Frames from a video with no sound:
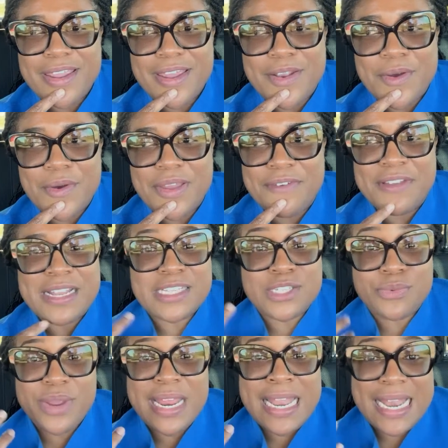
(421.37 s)
you know, if it
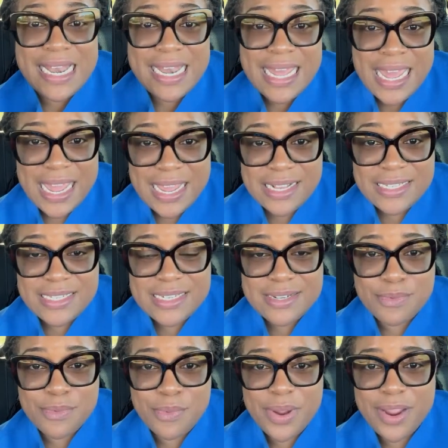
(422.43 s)
is really late
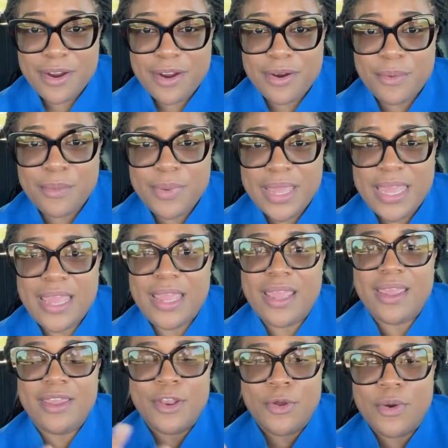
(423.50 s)
where we,
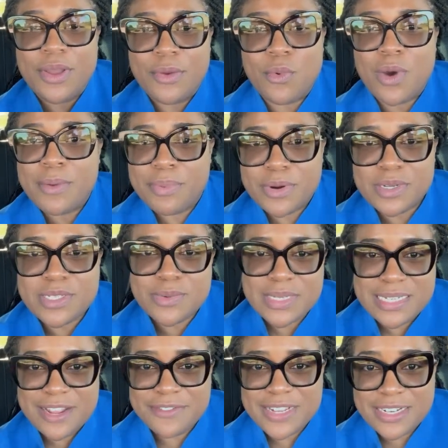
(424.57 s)
you know, one person
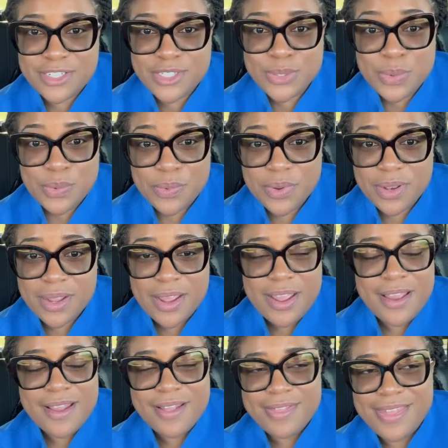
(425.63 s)
was left at school,
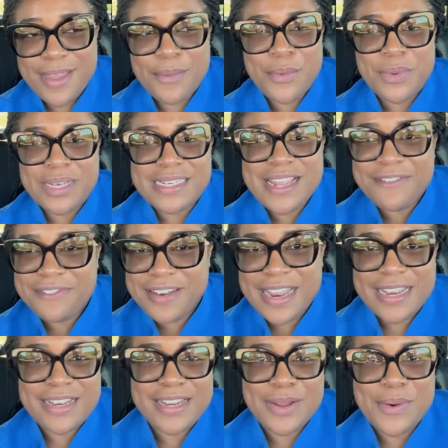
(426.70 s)
then we would
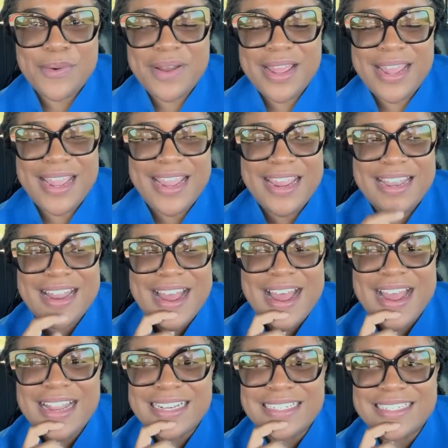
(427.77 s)
definitely go ahead
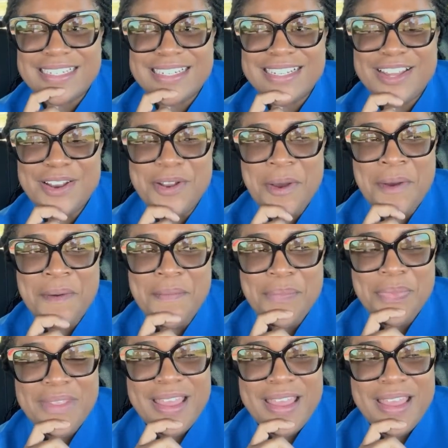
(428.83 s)
and, you know,